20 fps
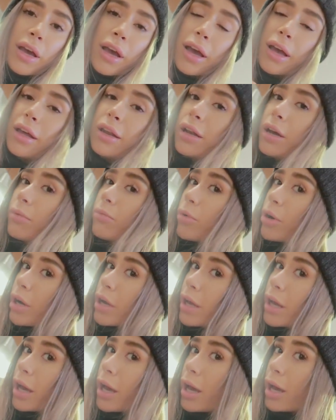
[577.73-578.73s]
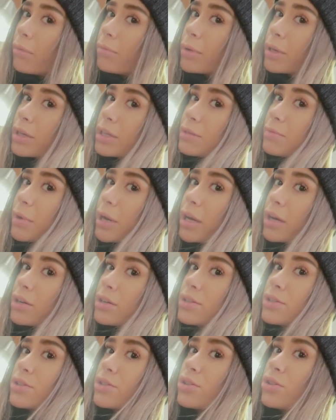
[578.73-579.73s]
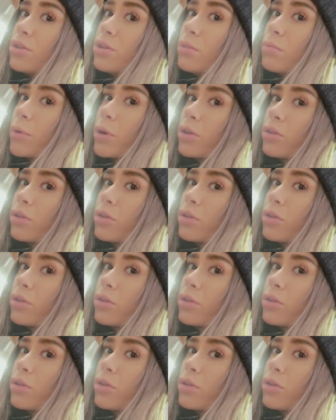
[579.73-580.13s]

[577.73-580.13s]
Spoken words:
And I'm wearing a hat because my hair is super